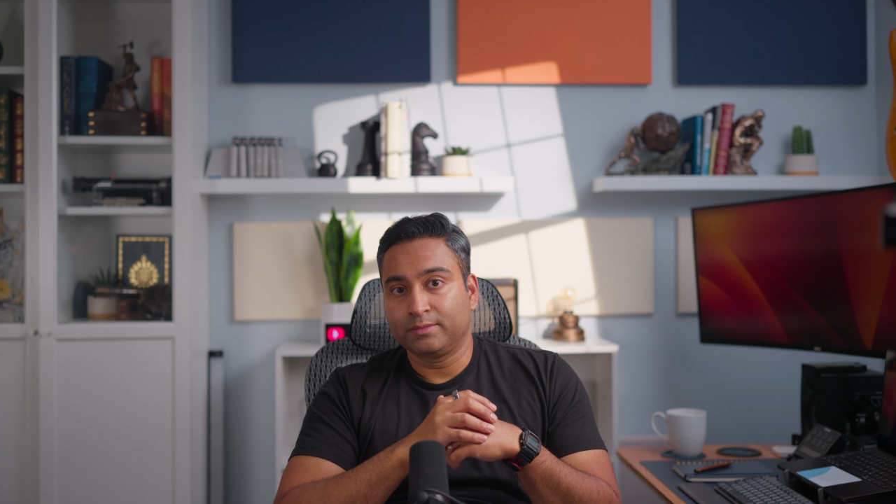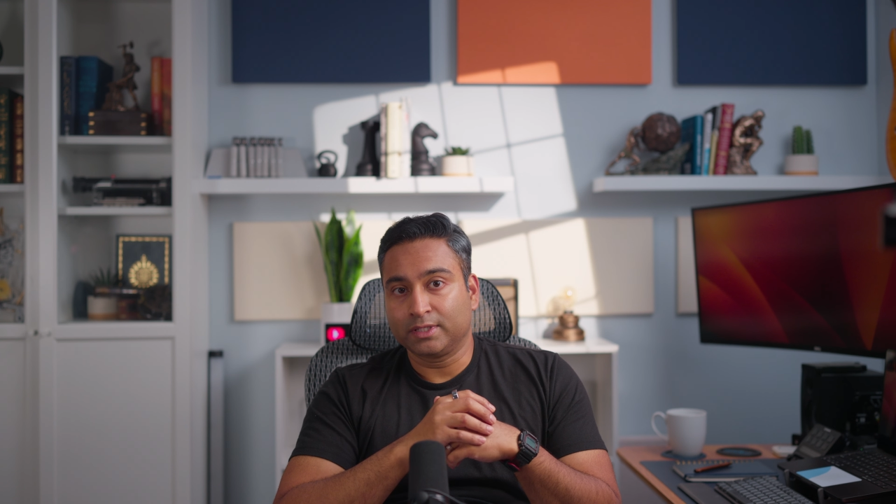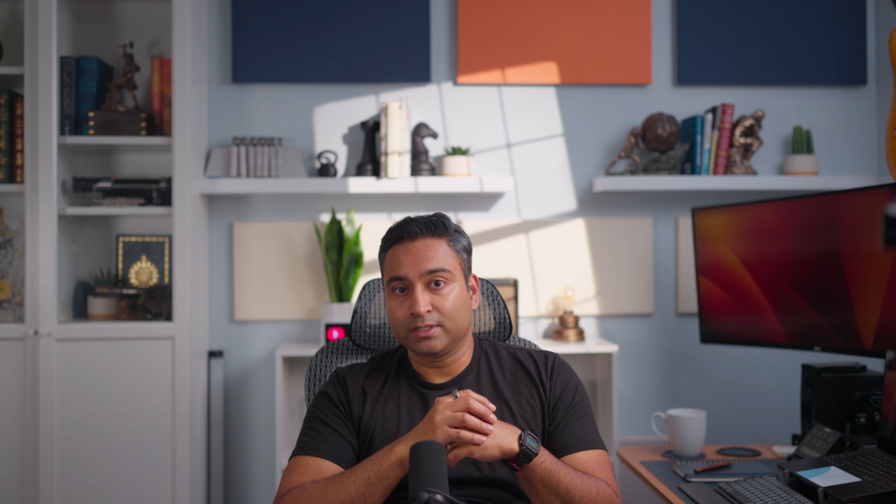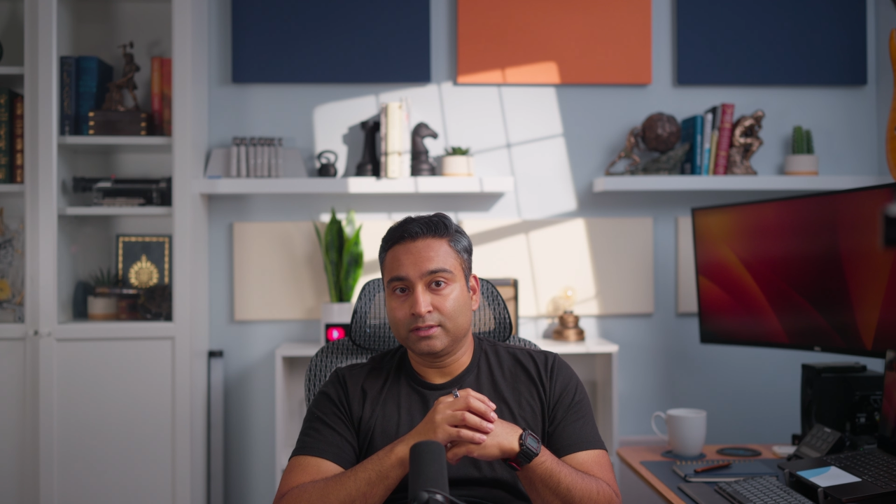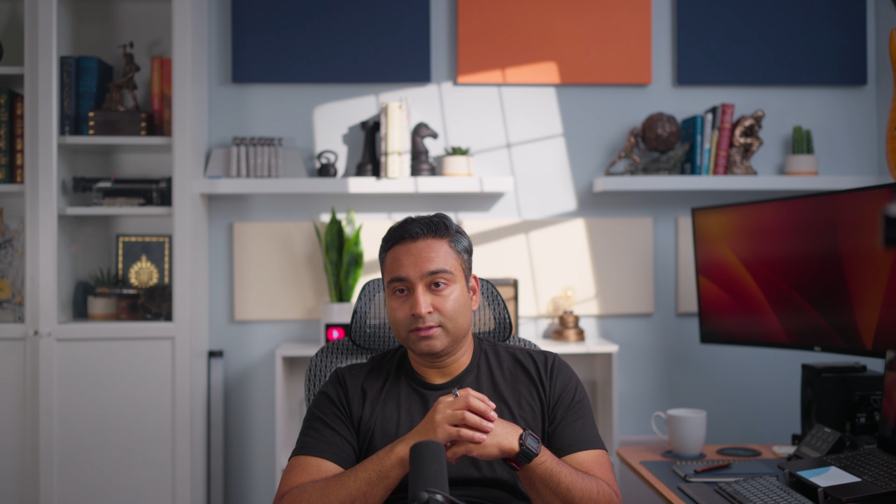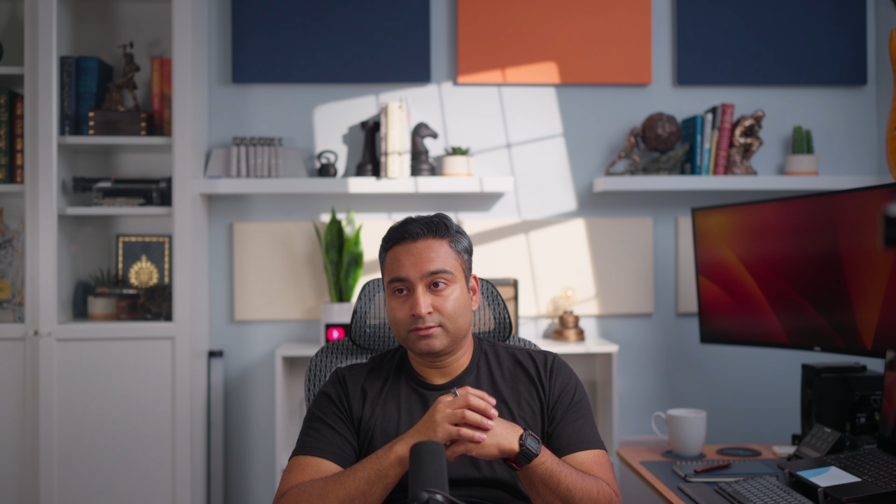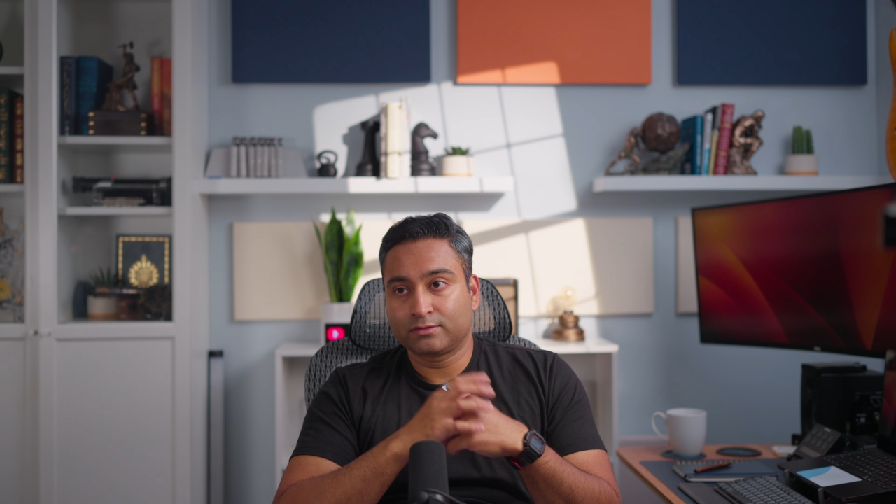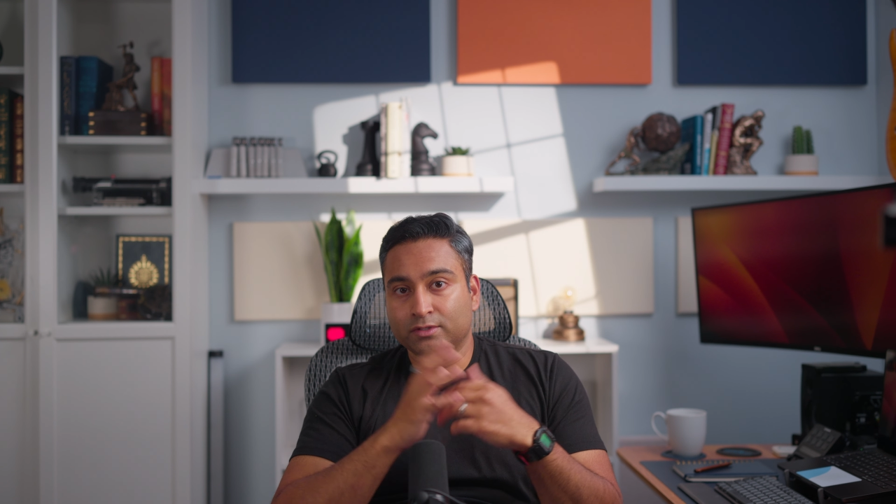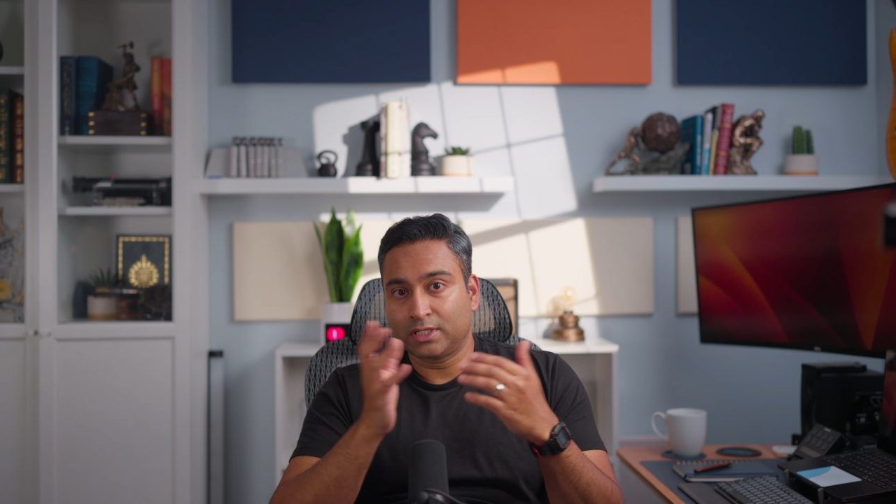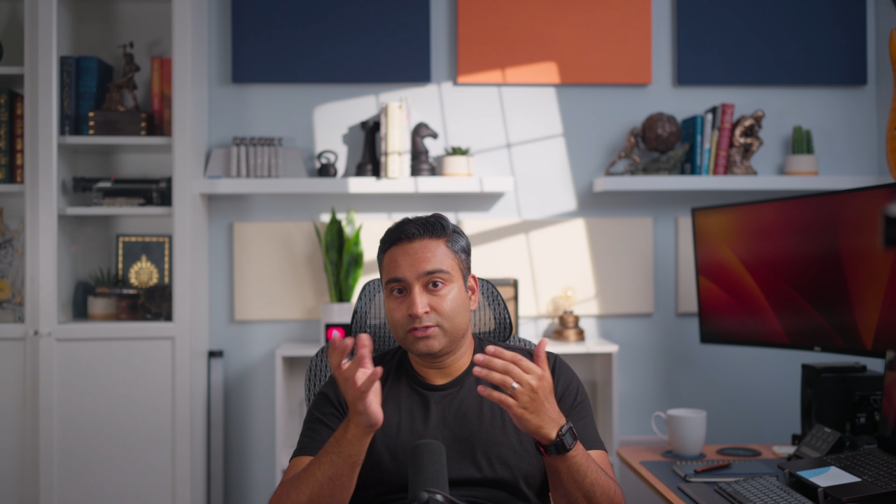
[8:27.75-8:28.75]
because
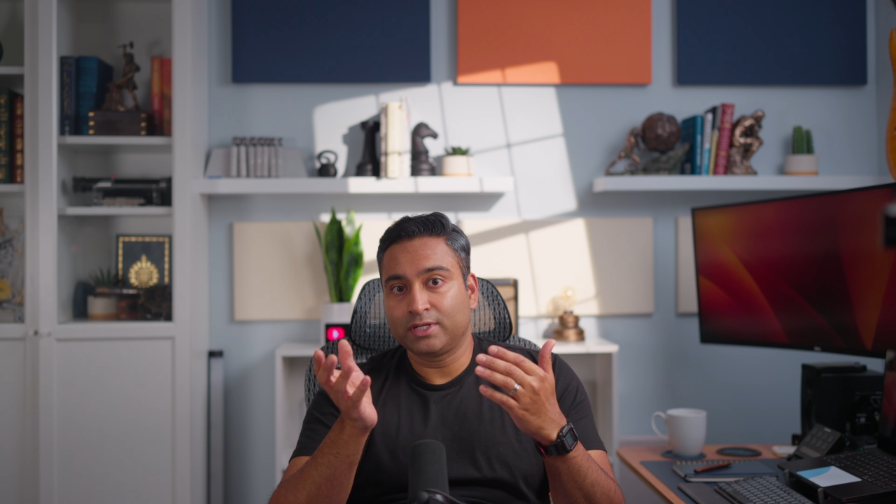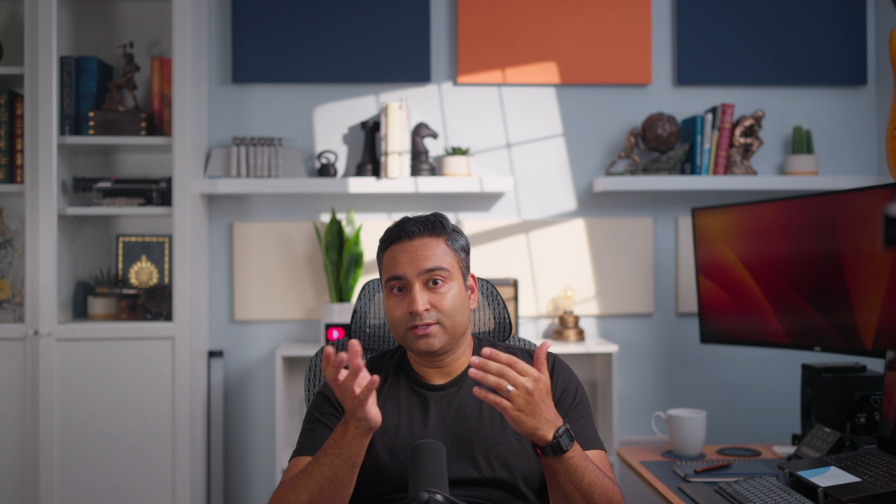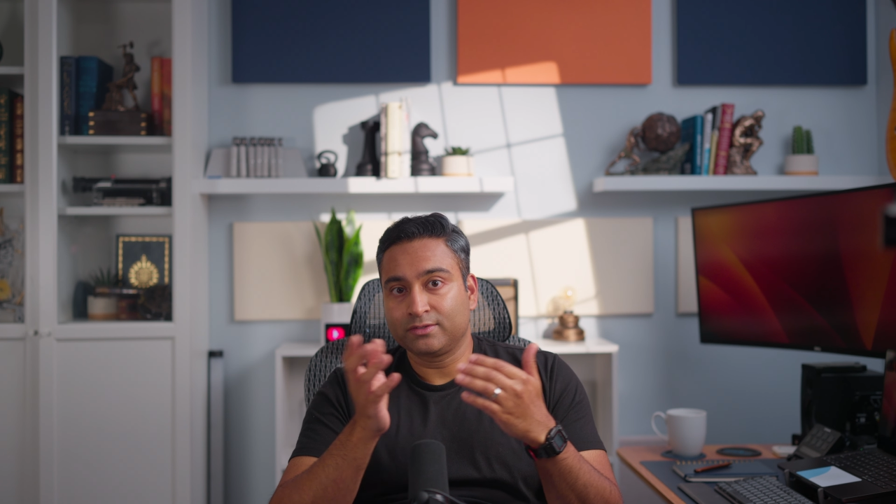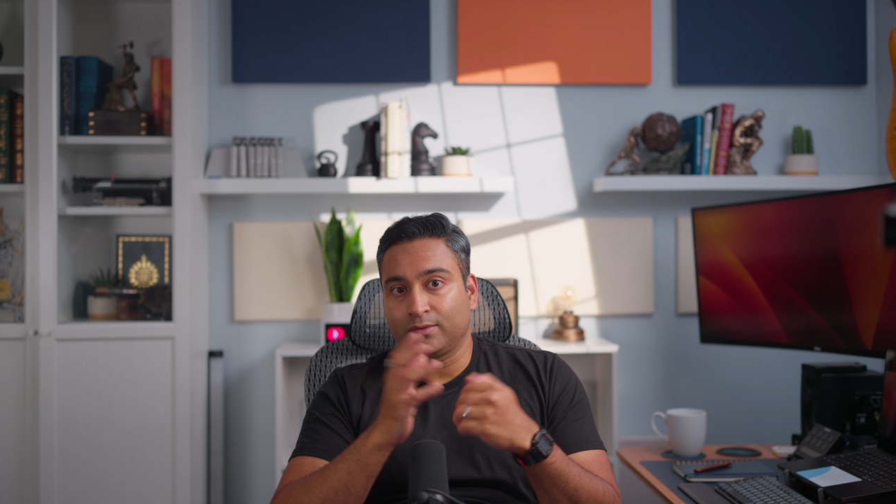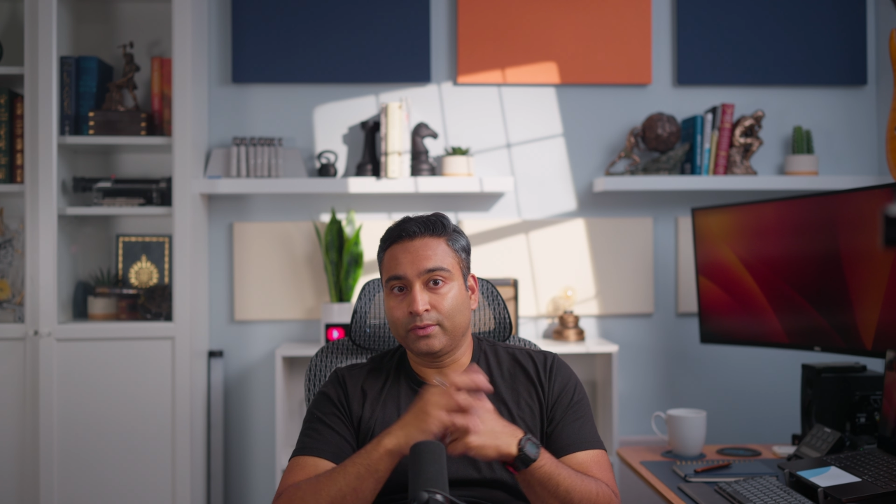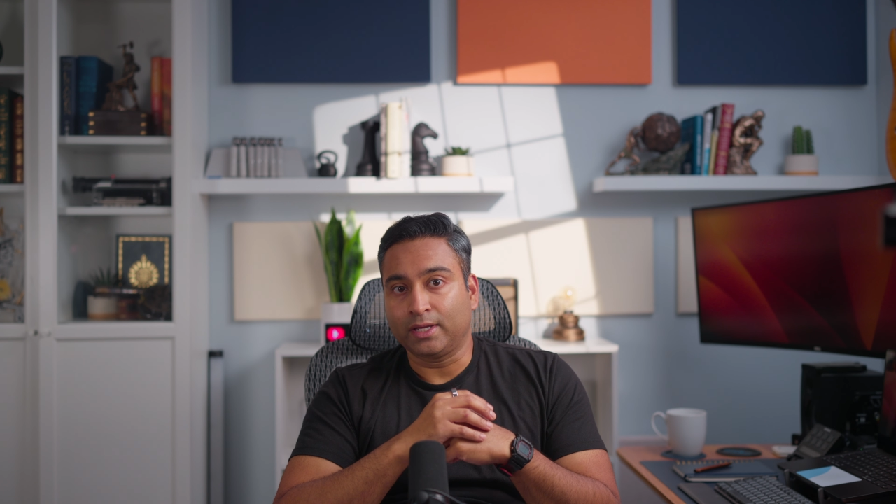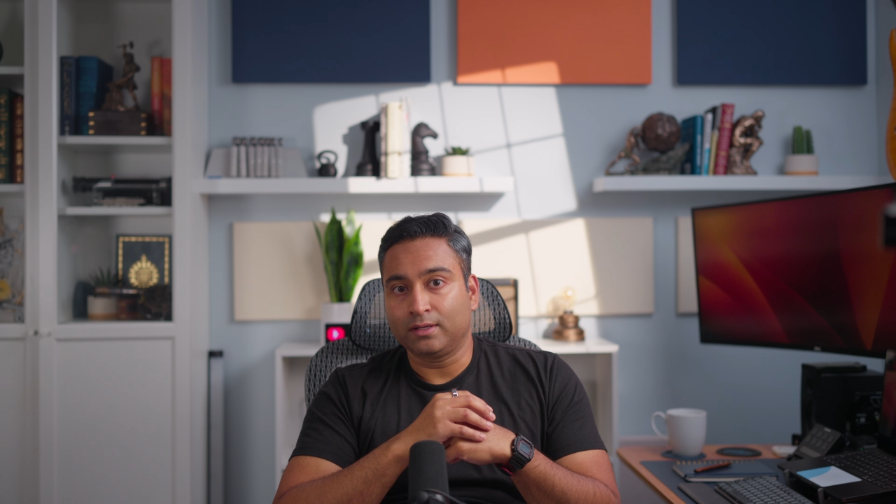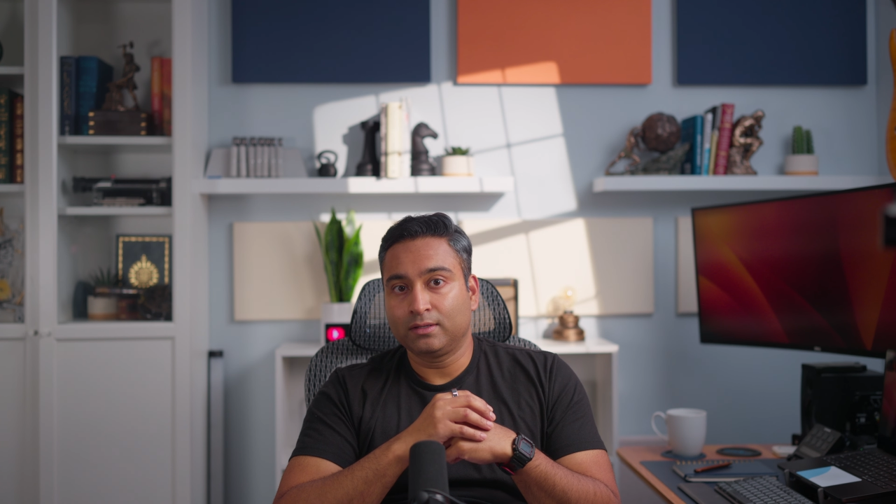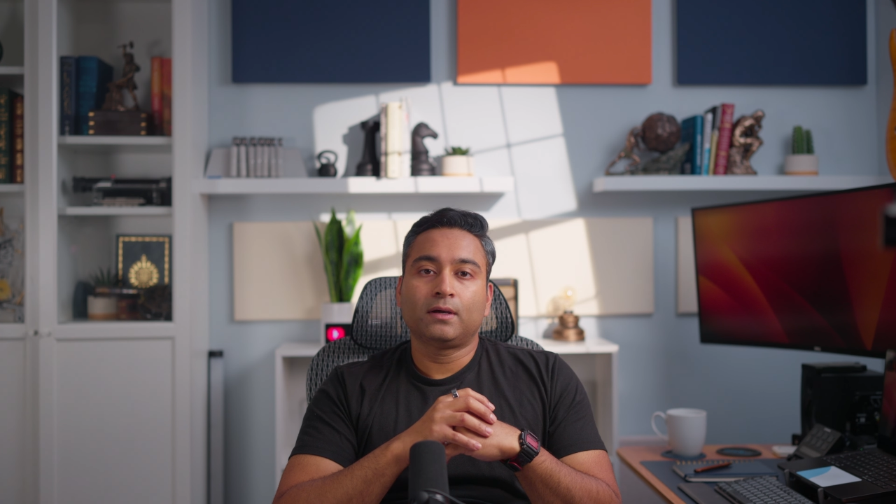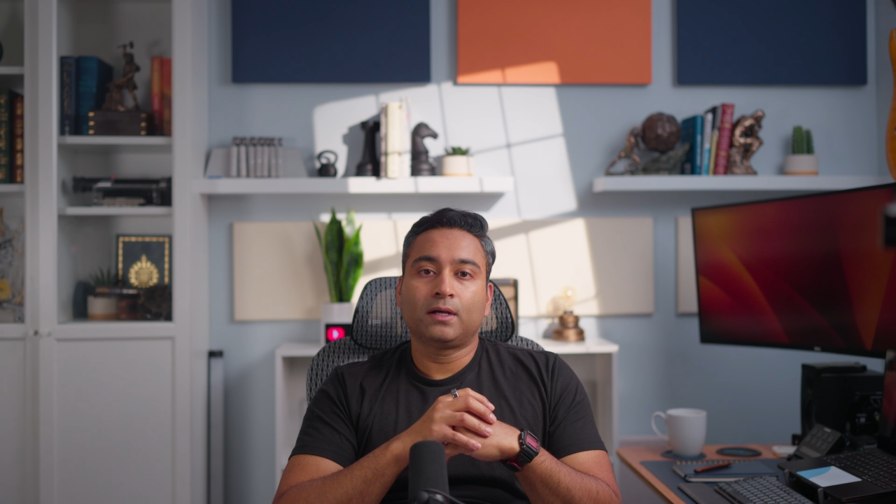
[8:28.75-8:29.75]
cooking changes the weight.